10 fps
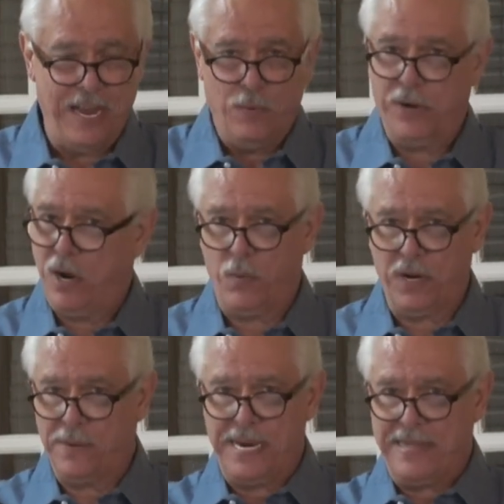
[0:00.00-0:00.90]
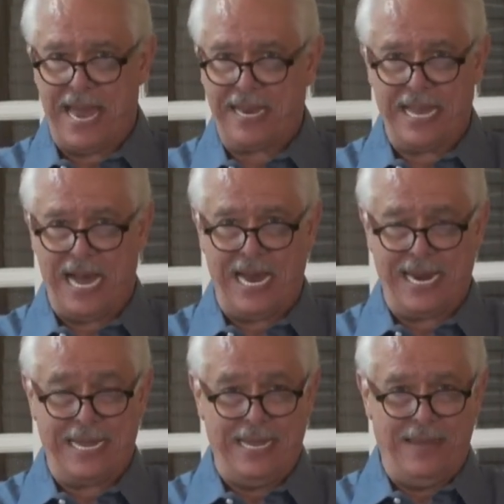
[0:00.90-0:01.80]
We don't want to be that guy
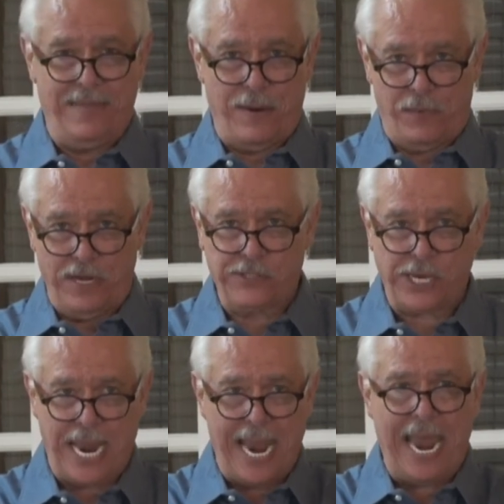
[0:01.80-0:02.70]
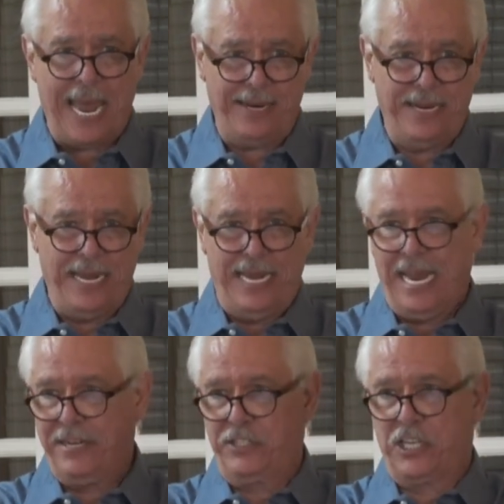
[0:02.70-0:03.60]
that runs ahead
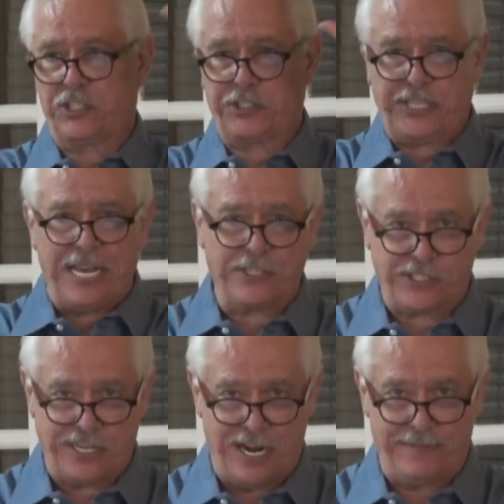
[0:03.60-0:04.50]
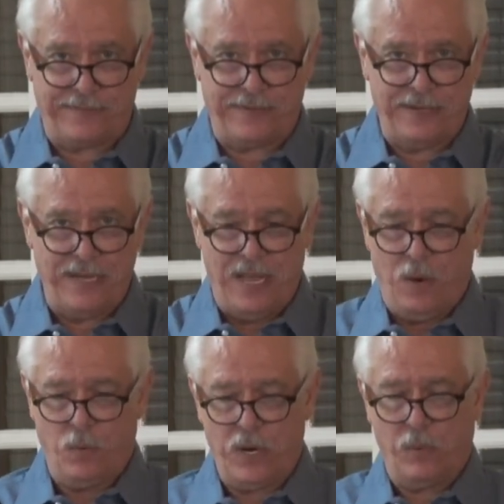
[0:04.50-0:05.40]
and just says stuff.
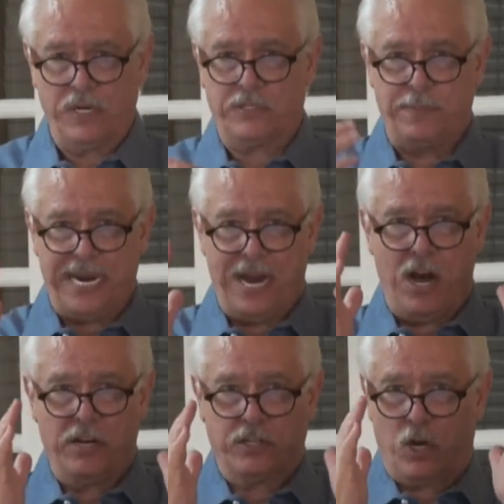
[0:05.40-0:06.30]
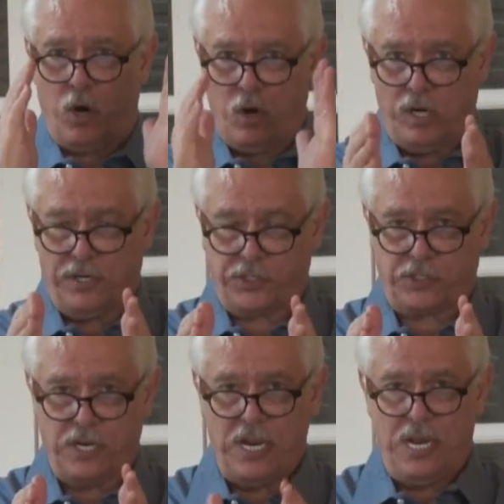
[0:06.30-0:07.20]
We want to be on
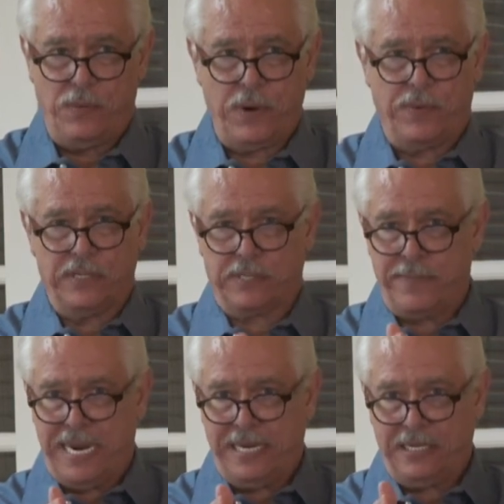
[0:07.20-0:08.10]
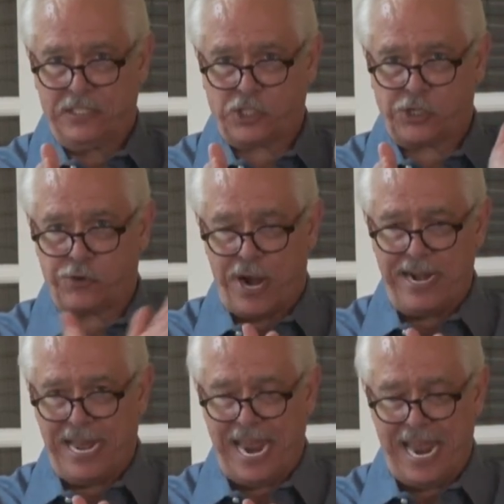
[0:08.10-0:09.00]
course. We want to be straight
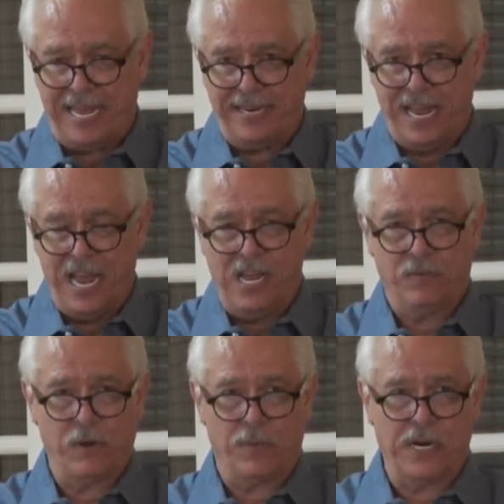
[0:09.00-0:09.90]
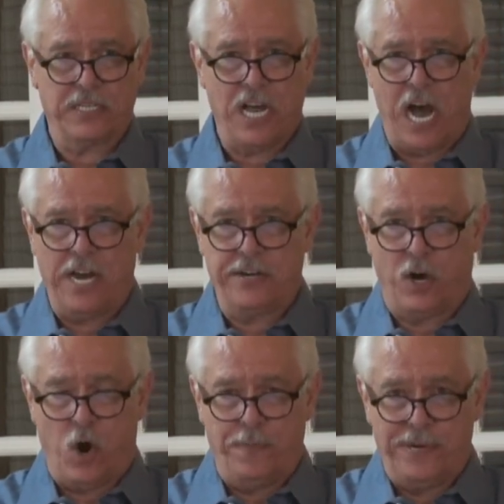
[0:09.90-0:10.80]
ahead. We want God to
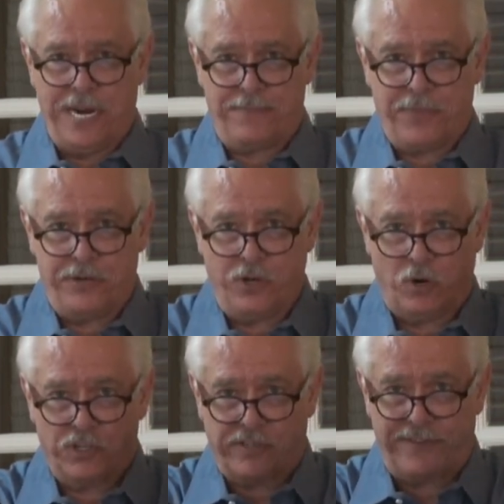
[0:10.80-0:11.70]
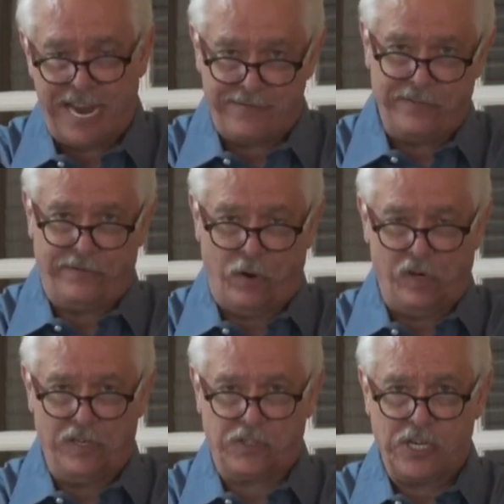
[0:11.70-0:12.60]
open up the doors of heaven
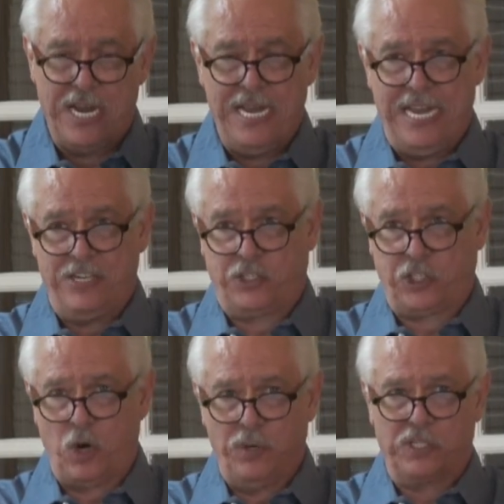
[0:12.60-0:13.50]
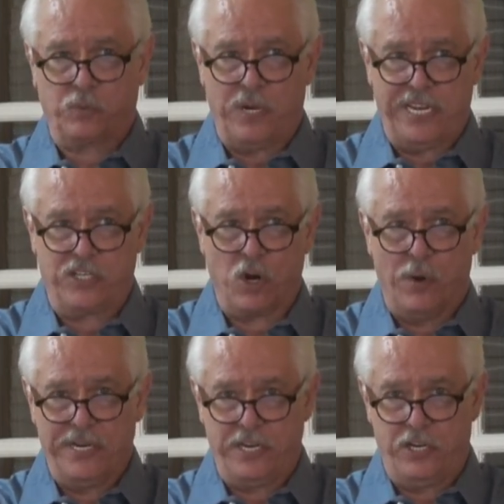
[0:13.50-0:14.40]
for us and show us what He's
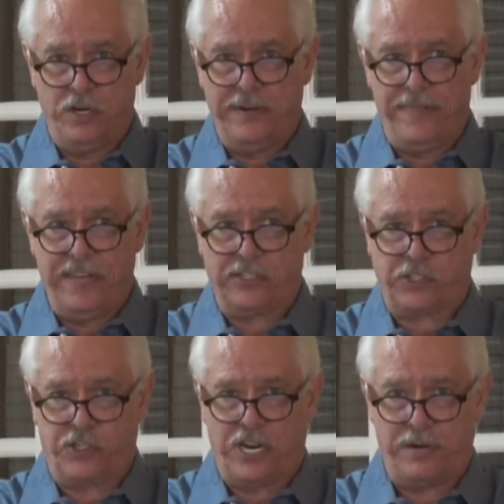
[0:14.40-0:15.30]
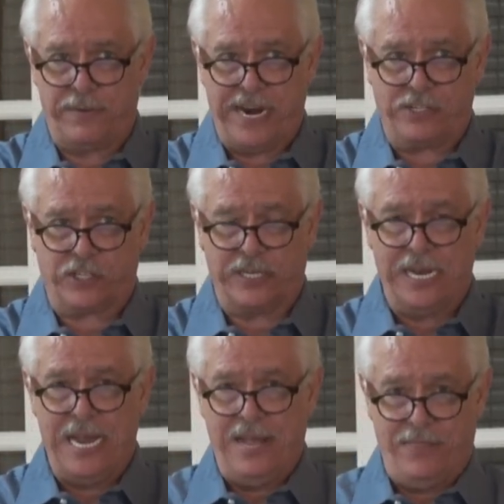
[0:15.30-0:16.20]
going to do in this generation.
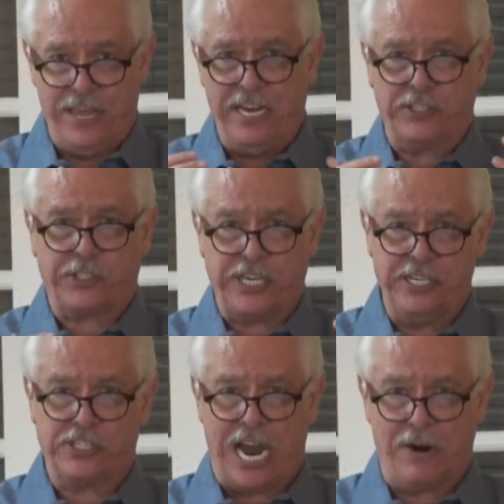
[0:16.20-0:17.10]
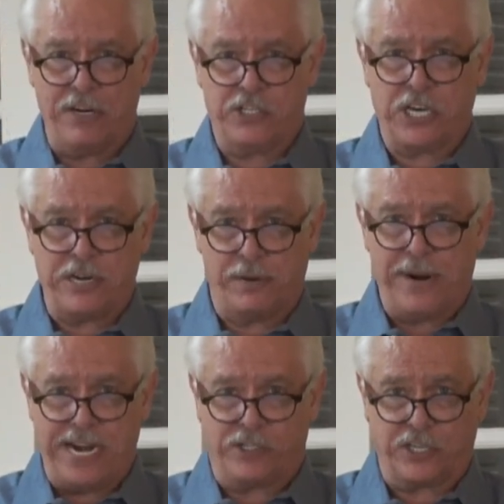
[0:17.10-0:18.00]
This is our
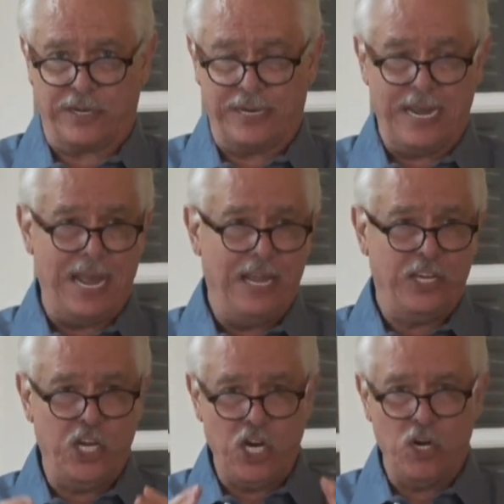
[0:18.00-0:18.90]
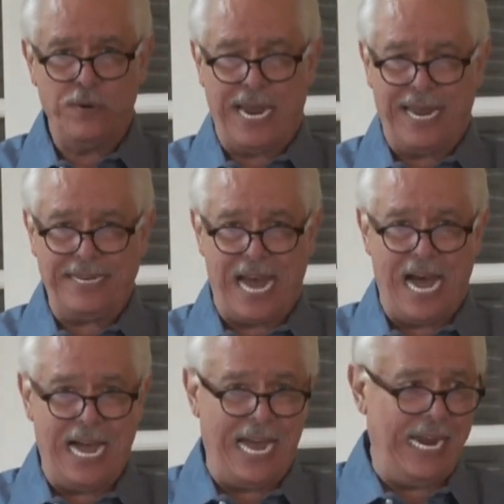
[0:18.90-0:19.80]
generation. You and
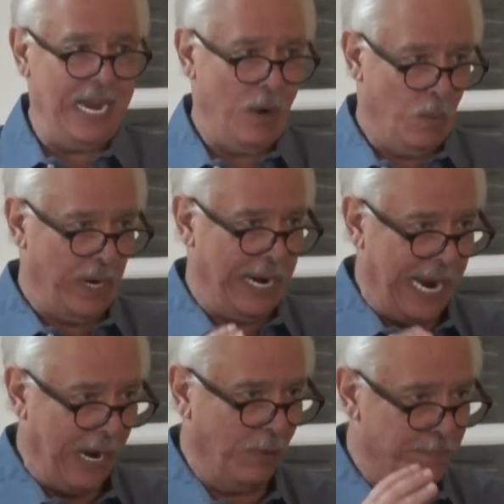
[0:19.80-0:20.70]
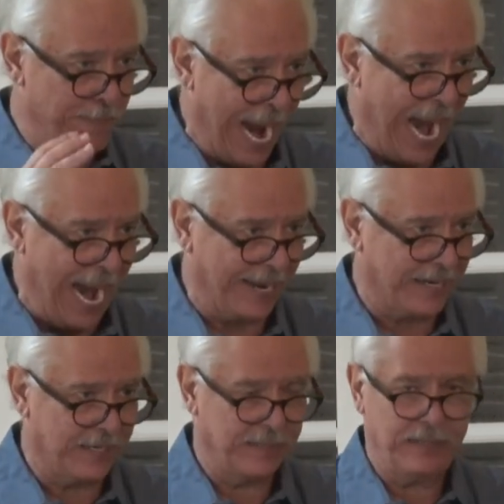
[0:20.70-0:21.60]
I were held back
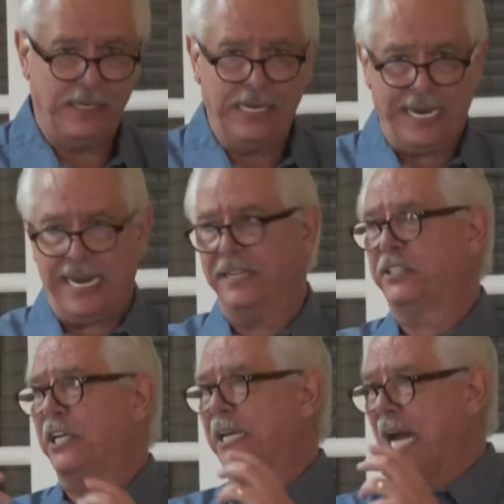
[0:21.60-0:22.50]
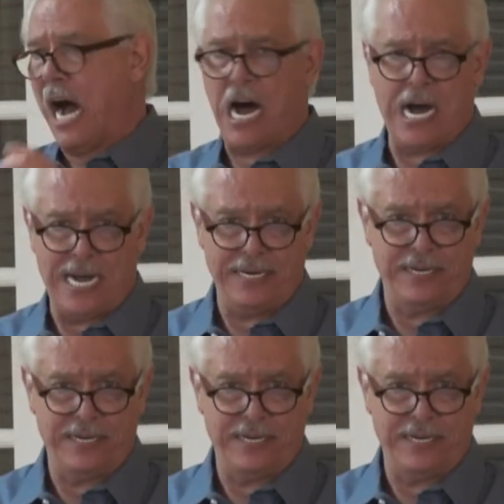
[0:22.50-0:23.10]
into God,